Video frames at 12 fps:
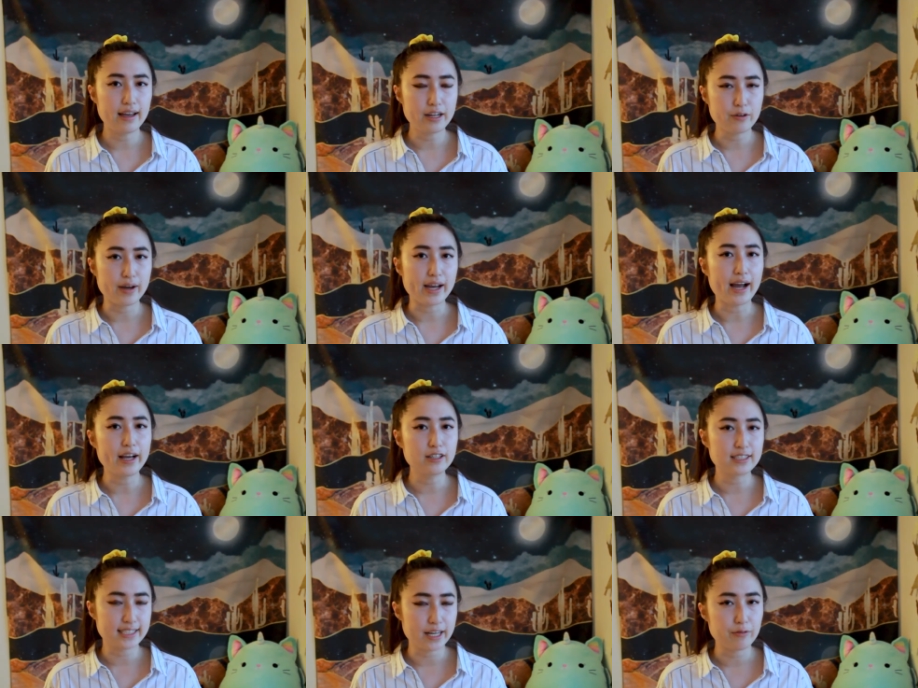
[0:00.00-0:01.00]
Anyway, I
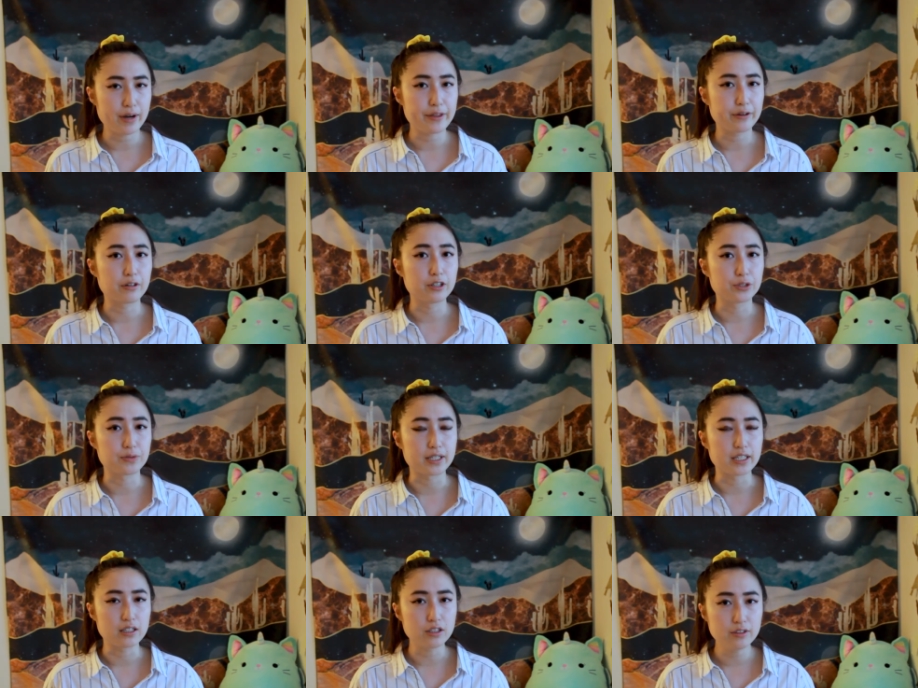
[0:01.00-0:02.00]
understand why the crows
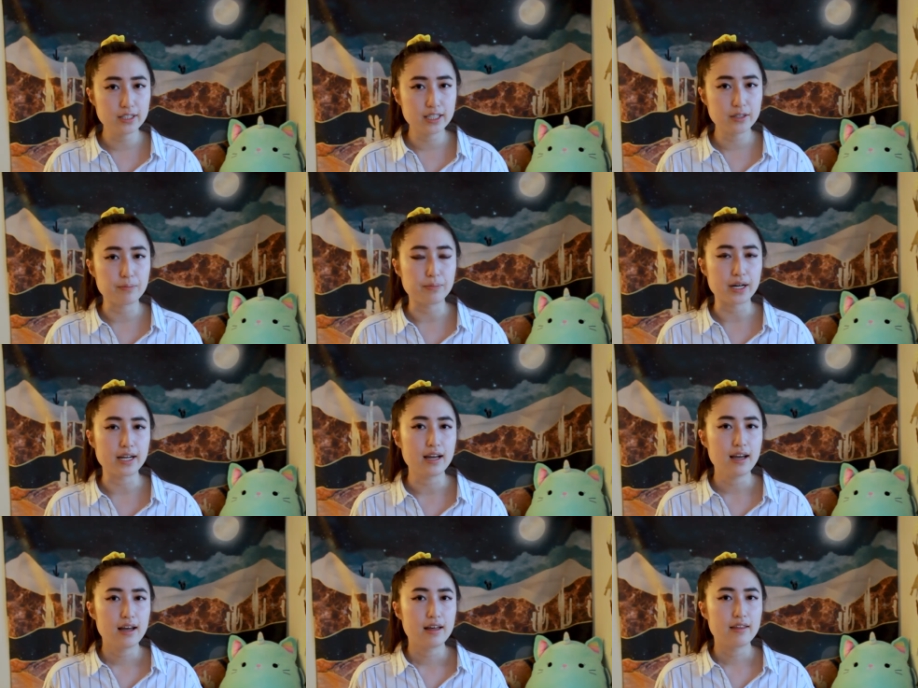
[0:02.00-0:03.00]
were included,
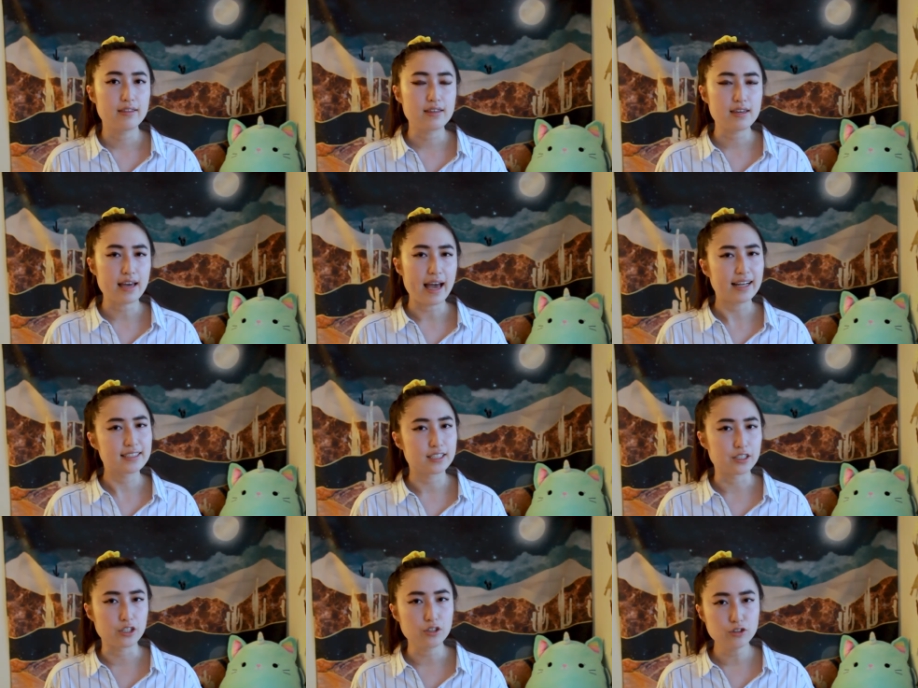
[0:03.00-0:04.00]
but the
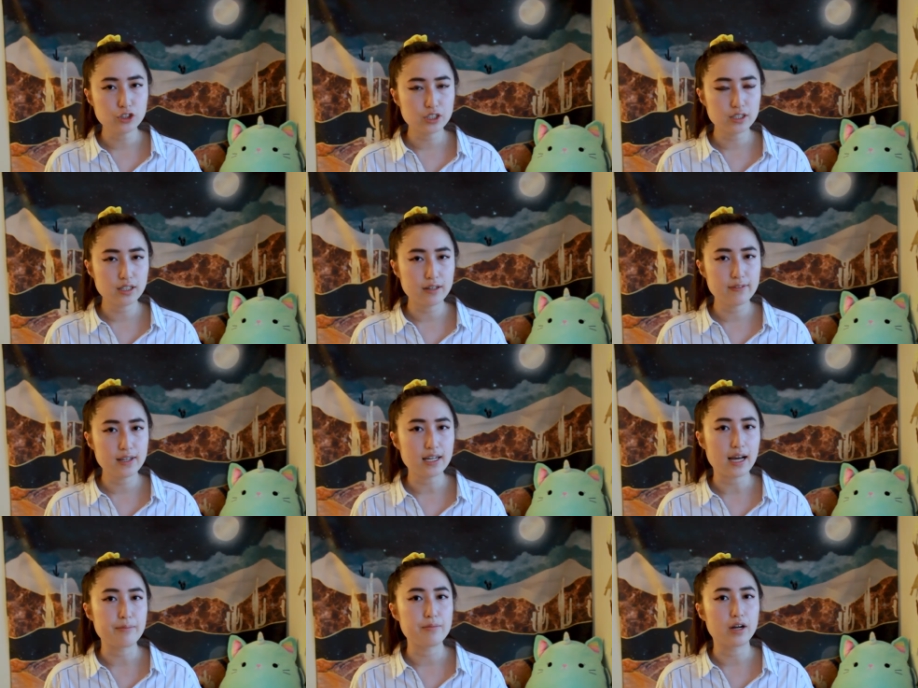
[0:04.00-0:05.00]
execution of
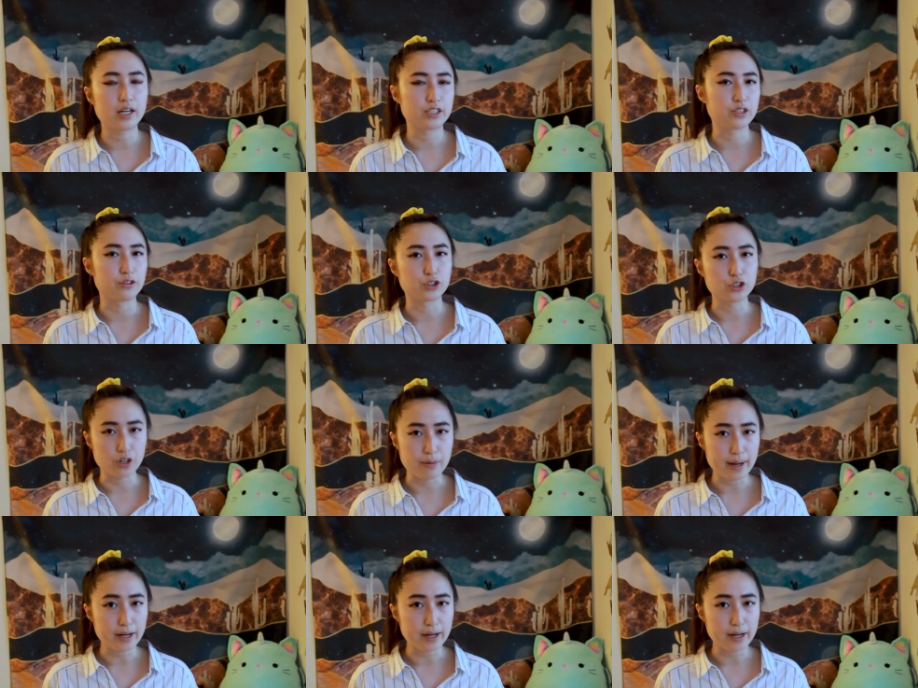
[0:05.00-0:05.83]
it I'm not so sure